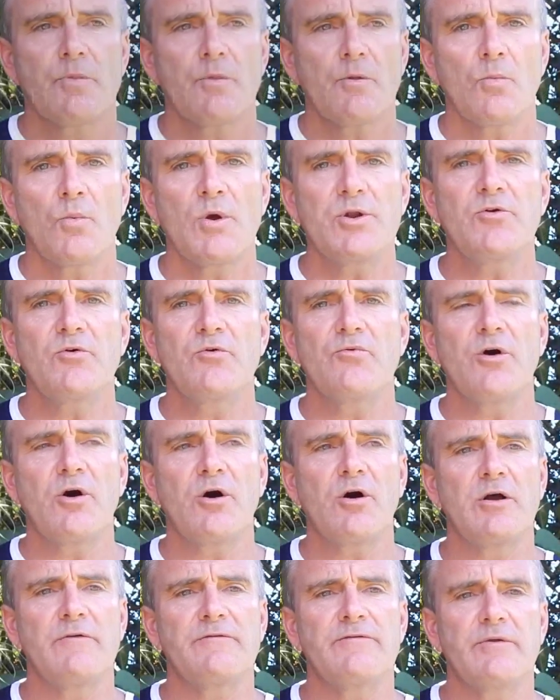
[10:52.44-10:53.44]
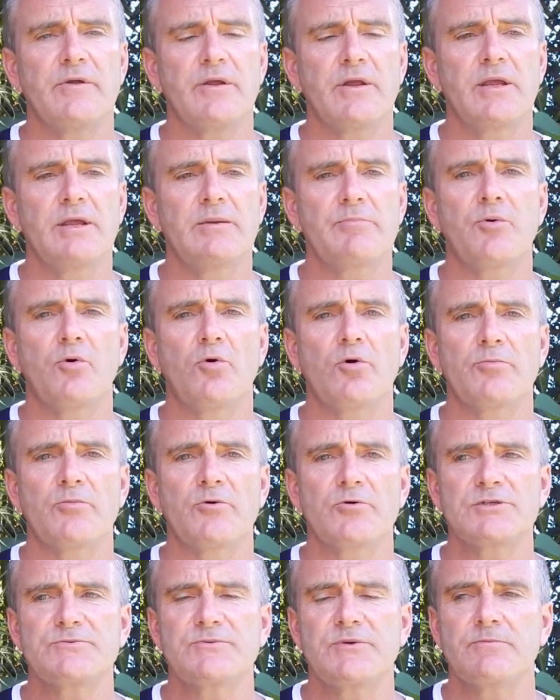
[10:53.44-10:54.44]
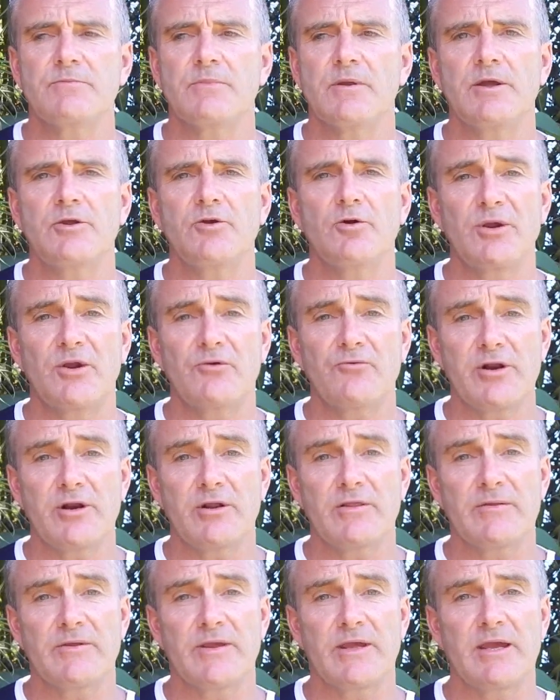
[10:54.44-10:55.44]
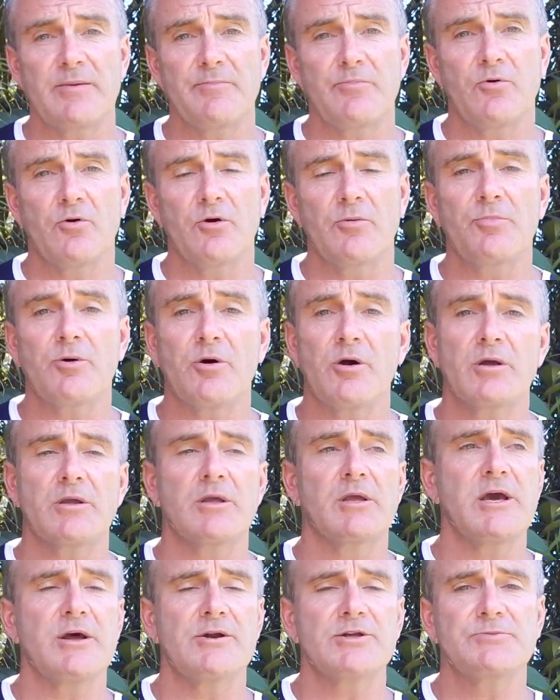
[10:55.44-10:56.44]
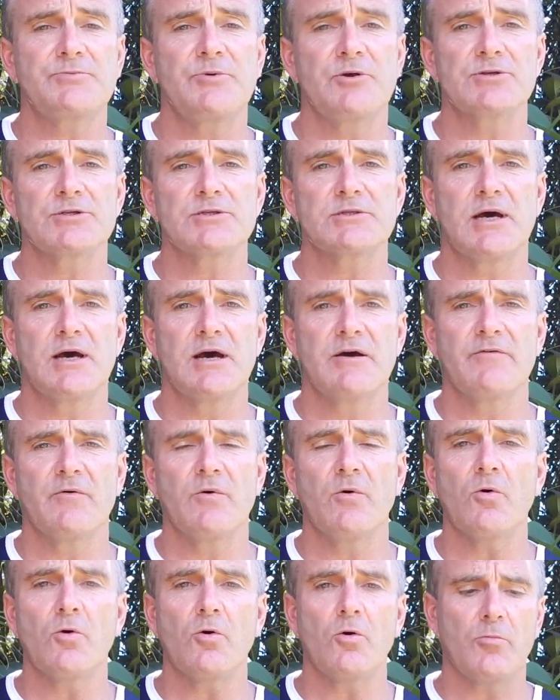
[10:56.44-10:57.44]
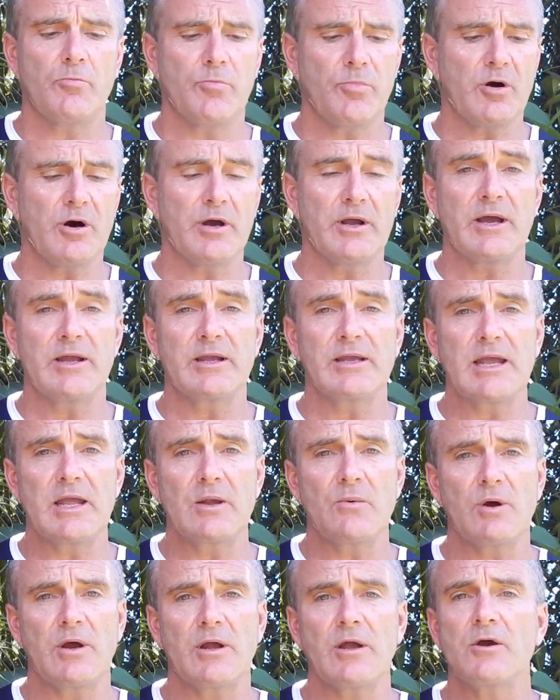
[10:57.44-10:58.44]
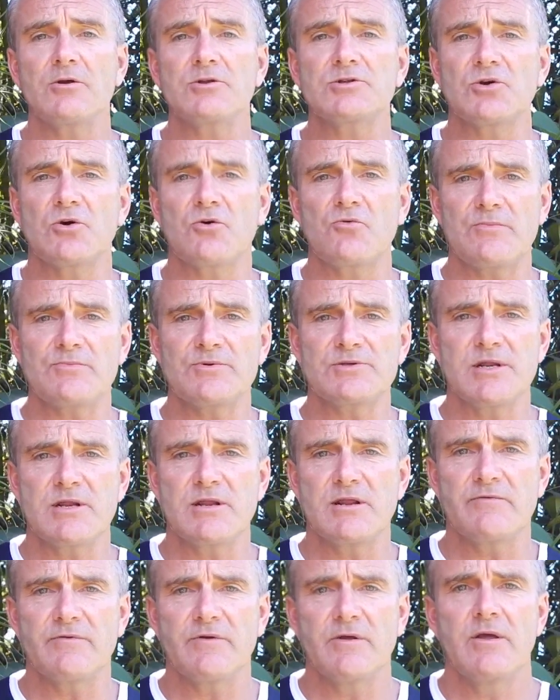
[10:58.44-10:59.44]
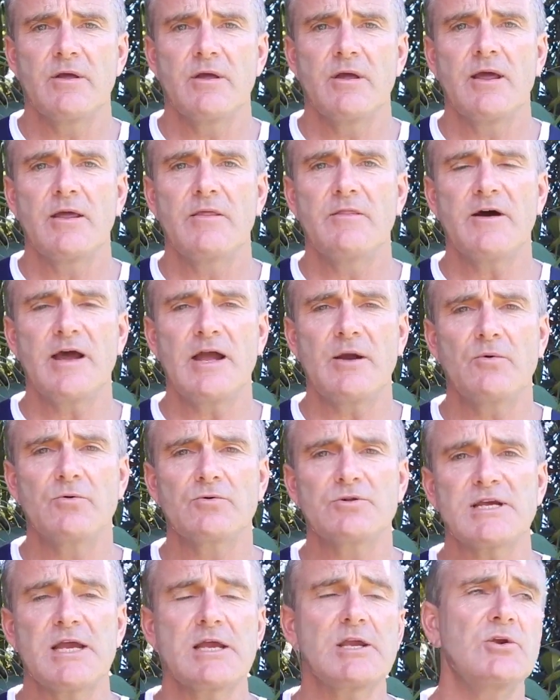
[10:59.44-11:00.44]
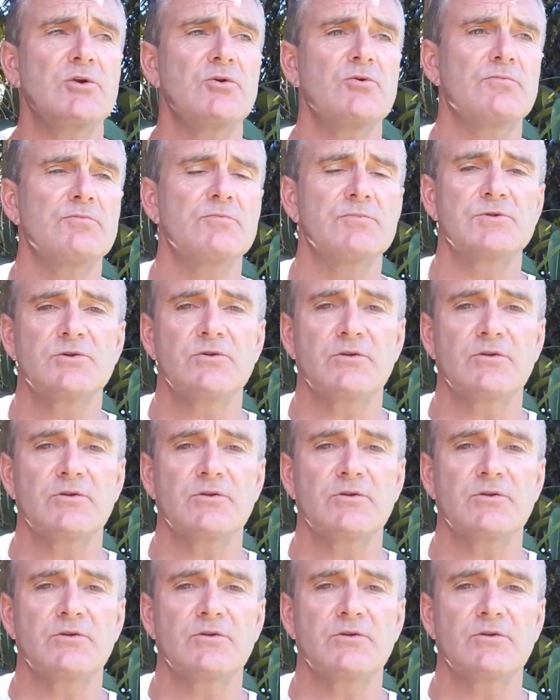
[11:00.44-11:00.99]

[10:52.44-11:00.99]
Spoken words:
When you arrive in Port Moresby, you'll be greeted at the airport by a Kokoda Spirit staff or by a Gateway Hotel representative, and they will take you to